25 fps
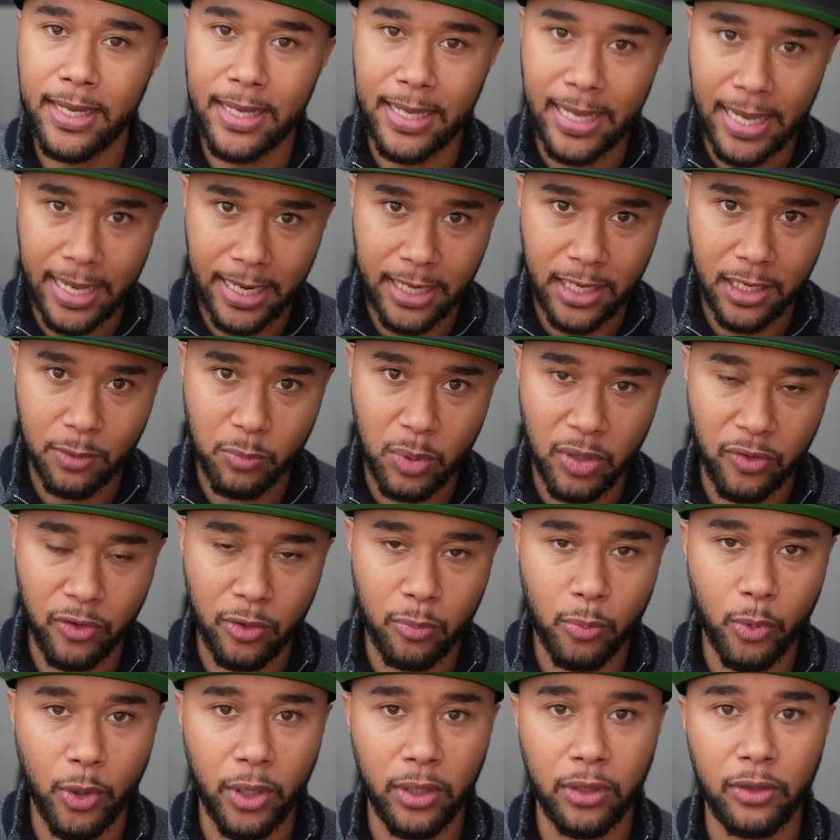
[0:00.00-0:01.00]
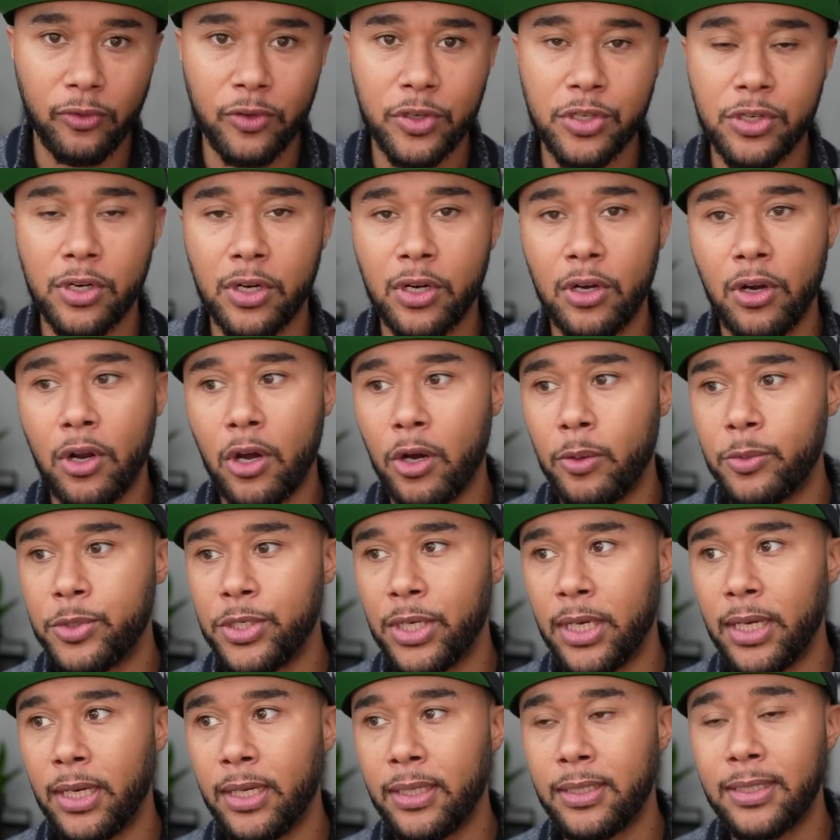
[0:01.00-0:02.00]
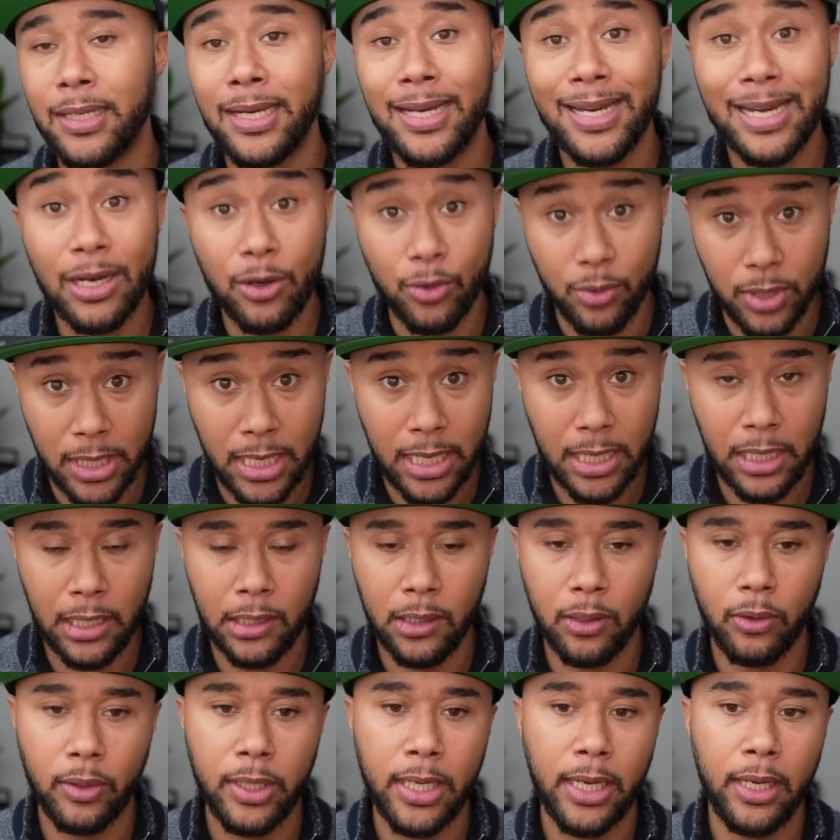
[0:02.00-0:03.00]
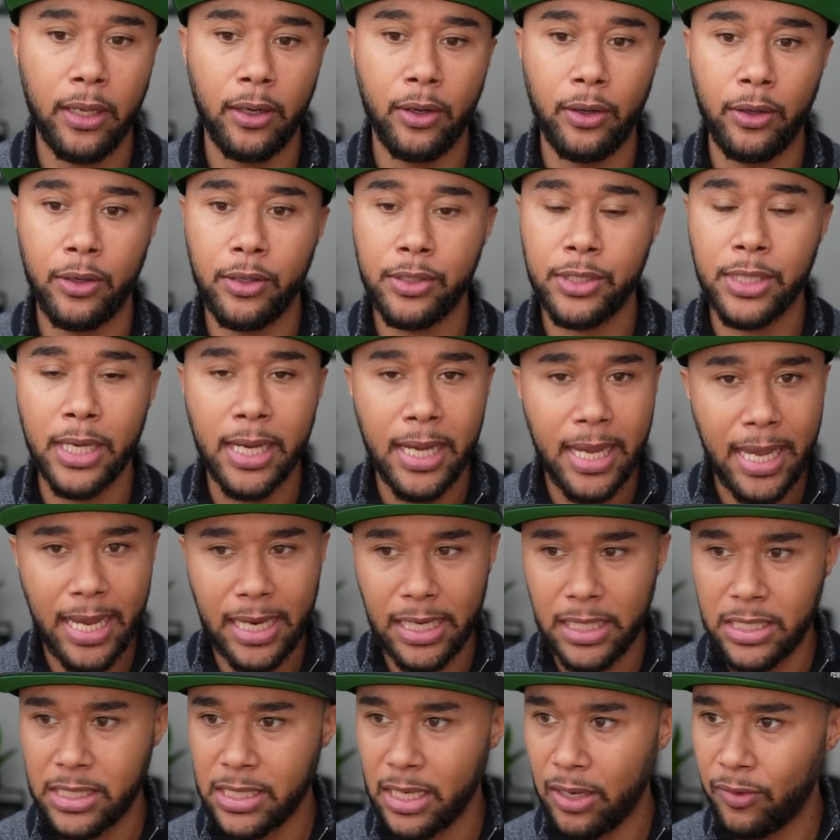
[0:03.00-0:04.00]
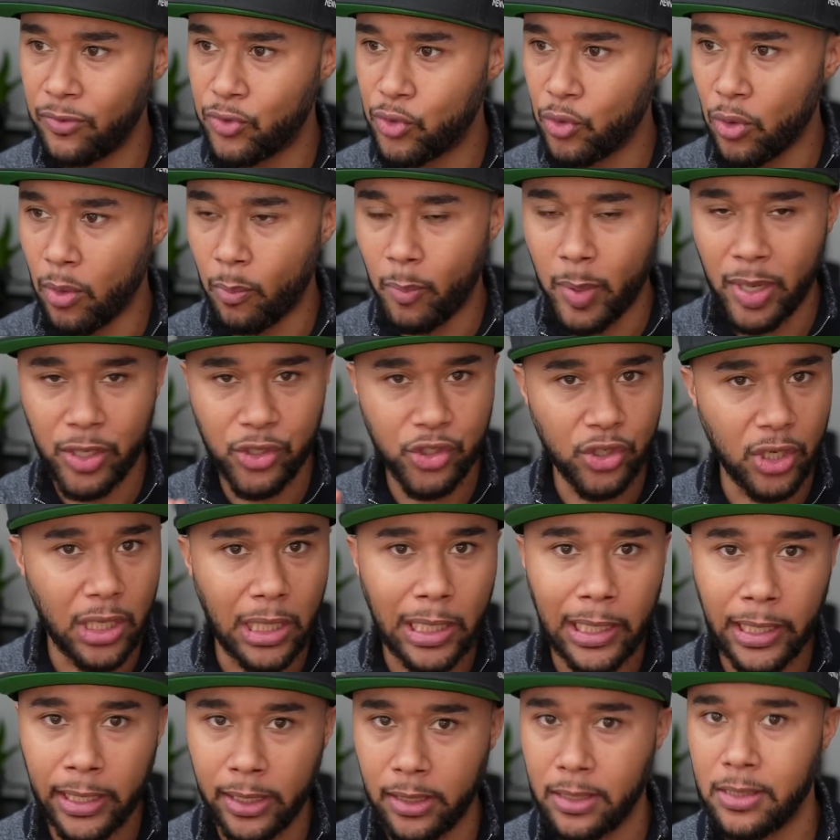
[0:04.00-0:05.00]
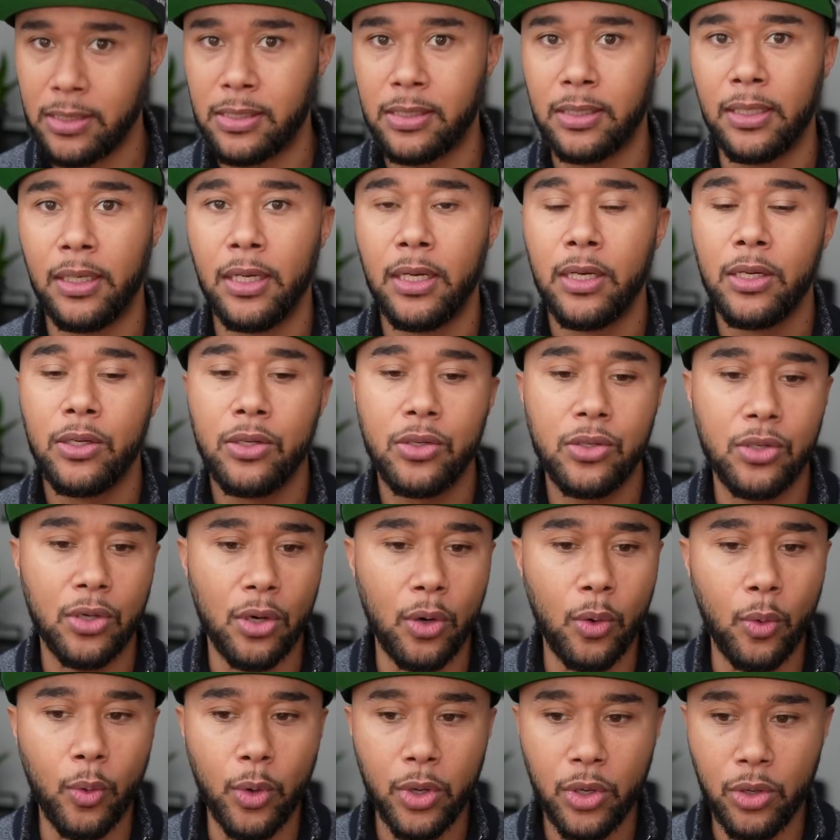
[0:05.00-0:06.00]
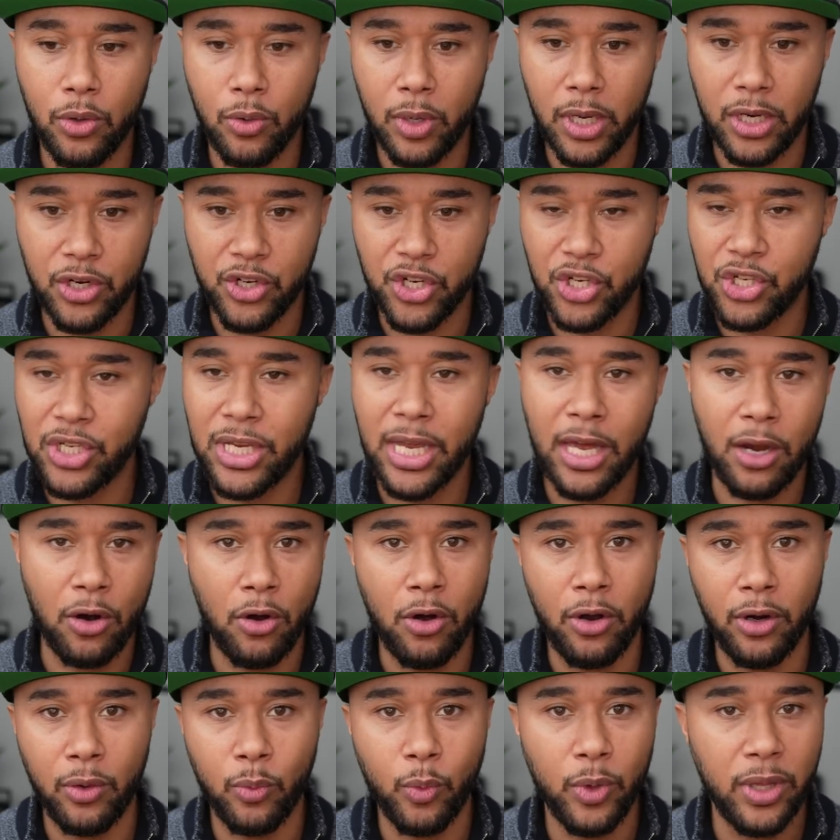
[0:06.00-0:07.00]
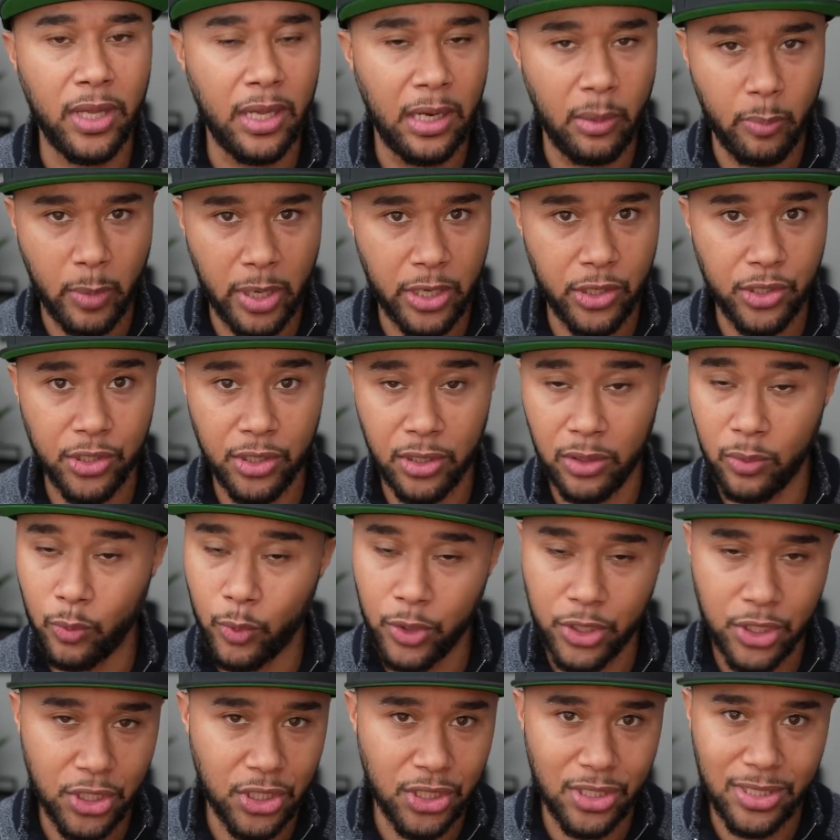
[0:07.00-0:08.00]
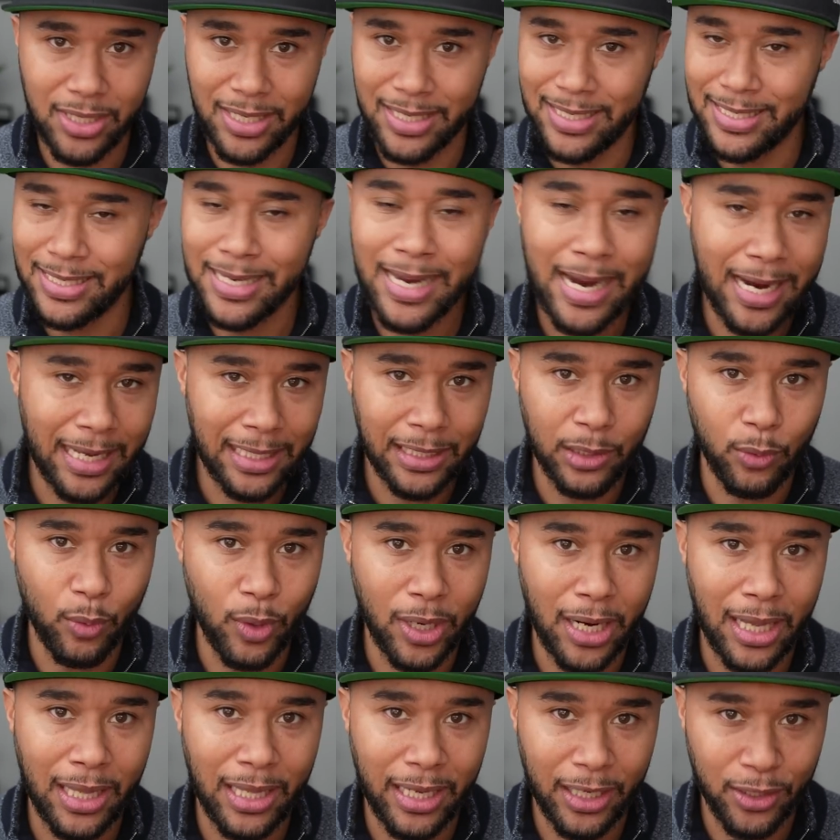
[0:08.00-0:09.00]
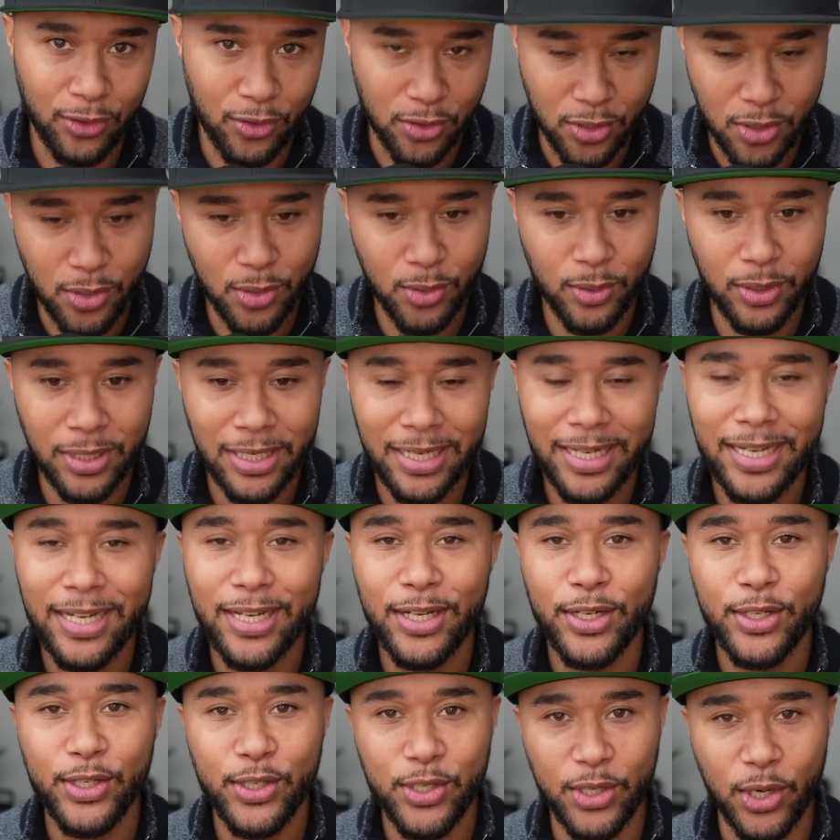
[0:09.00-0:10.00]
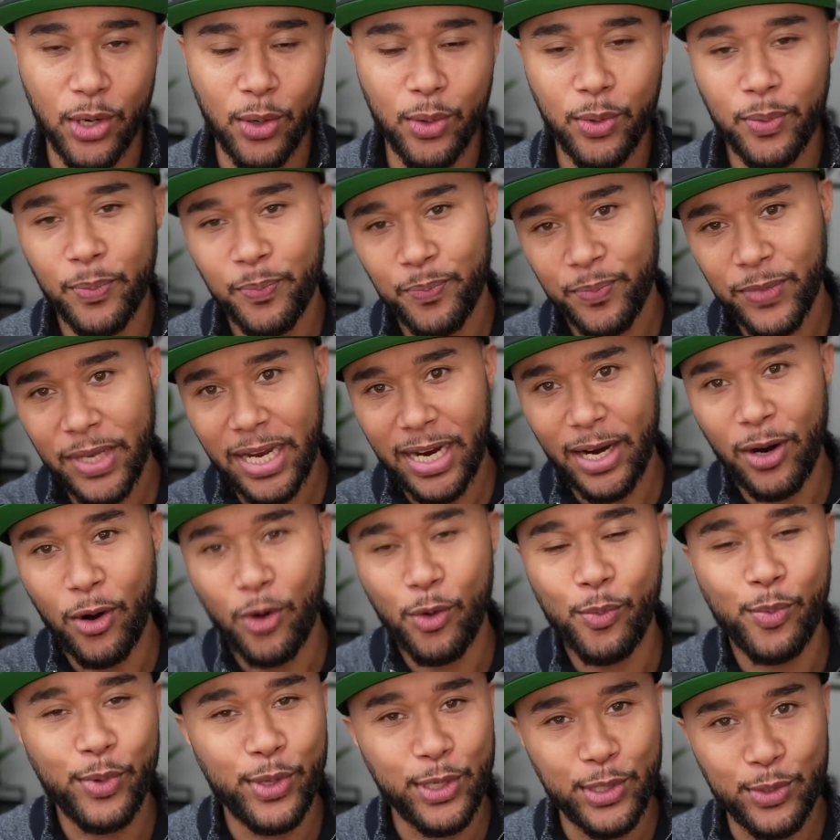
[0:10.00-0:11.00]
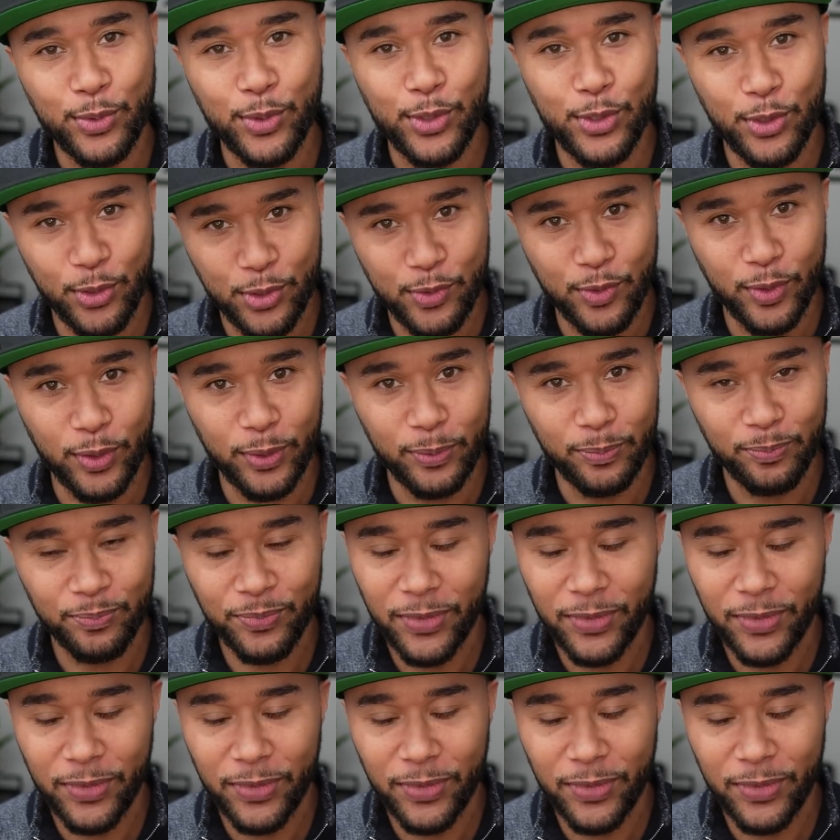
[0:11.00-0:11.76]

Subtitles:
getting a pivot point of a certain object, creating locators, and it saves you a bunch of clicks. So you can just get on with animation, which is exactly what I like to do. So I hope this was useful.